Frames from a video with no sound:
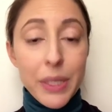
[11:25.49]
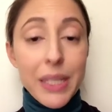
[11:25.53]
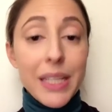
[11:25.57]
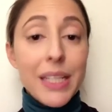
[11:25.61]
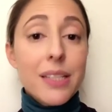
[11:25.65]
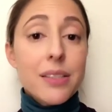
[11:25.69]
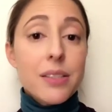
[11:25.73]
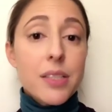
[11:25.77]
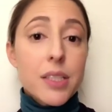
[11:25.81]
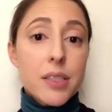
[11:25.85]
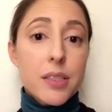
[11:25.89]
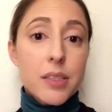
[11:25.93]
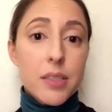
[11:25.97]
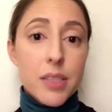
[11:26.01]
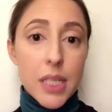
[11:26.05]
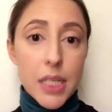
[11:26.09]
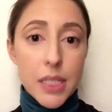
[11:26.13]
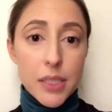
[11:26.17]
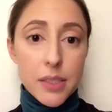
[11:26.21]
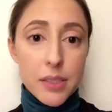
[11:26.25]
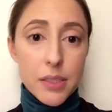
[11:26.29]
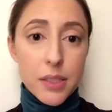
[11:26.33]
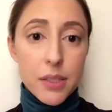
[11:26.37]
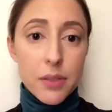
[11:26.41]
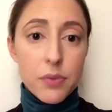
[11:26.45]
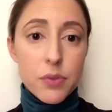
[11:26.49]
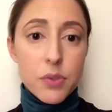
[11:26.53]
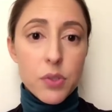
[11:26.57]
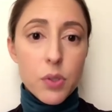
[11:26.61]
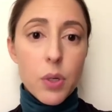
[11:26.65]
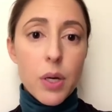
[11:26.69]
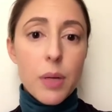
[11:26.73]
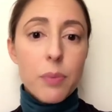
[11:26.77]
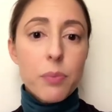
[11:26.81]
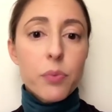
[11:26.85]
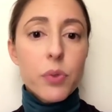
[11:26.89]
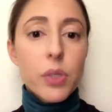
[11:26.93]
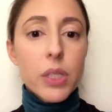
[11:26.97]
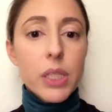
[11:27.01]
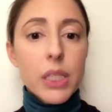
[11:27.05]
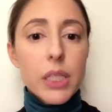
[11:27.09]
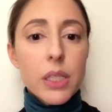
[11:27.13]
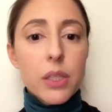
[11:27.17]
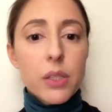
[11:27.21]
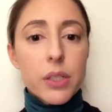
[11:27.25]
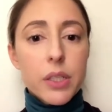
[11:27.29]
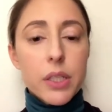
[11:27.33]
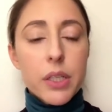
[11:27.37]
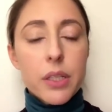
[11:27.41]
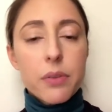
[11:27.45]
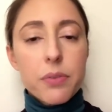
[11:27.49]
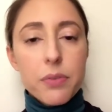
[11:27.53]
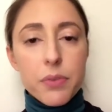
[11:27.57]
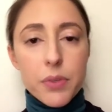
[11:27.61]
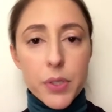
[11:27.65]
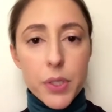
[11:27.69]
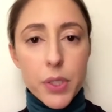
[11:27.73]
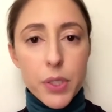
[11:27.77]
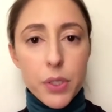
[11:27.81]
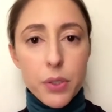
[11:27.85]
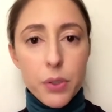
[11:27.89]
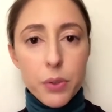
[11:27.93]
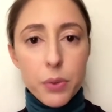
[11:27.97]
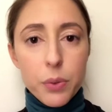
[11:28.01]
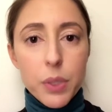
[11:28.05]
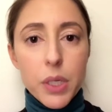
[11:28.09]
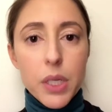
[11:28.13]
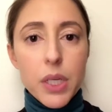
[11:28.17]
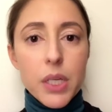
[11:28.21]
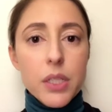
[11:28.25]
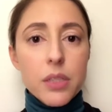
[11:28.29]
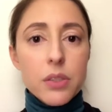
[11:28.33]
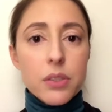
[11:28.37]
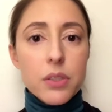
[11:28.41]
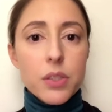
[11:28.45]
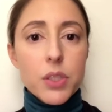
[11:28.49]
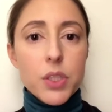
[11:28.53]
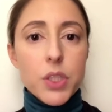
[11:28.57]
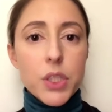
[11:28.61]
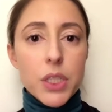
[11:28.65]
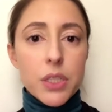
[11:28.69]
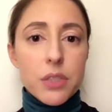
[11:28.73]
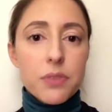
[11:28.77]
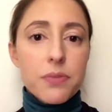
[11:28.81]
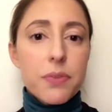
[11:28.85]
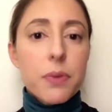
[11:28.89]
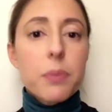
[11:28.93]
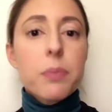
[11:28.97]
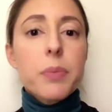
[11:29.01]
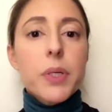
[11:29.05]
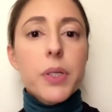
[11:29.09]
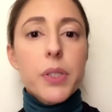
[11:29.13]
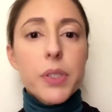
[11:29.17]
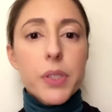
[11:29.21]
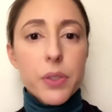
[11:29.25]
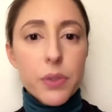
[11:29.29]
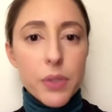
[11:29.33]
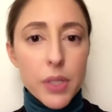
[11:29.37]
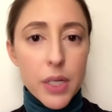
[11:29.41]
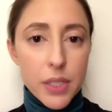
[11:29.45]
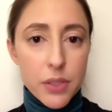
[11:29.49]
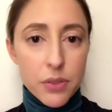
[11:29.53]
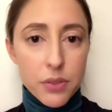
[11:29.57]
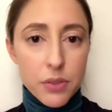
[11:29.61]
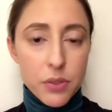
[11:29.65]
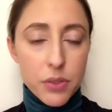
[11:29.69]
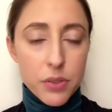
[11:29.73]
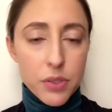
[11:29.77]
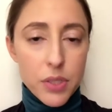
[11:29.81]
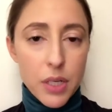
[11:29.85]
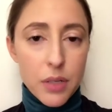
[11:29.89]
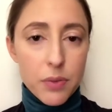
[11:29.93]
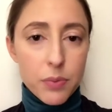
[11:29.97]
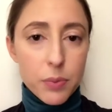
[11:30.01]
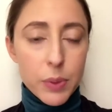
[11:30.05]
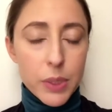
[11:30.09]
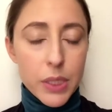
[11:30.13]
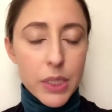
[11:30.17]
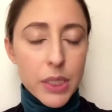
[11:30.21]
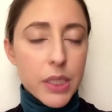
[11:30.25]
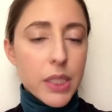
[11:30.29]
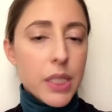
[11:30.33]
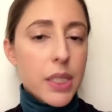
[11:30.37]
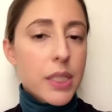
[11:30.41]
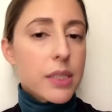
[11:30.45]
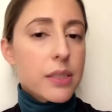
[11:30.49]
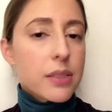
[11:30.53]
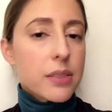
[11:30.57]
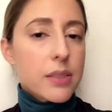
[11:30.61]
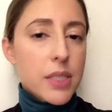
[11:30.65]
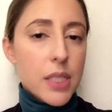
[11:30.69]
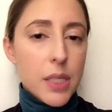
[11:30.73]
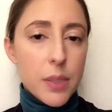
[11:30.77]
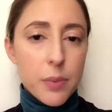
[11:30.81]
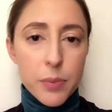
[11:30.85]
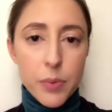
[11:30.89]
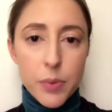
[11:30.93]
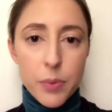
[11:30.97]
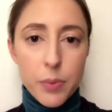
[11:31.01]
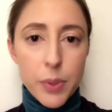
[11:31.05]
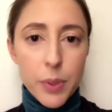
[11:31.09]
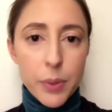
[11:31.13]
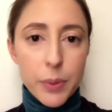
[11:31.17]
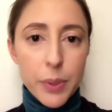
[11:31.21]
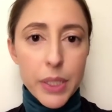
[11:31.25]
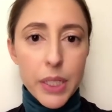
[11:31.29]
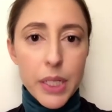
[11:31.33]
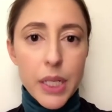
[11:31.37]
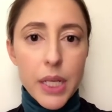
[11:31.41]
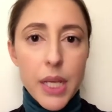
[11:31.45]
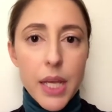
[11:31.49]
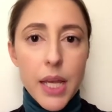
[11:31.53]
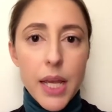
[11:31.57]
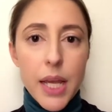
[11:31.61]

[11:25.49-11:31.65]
It is extensive, so I'm really looking for you to just familiarize yourself with it, kind of skim through it,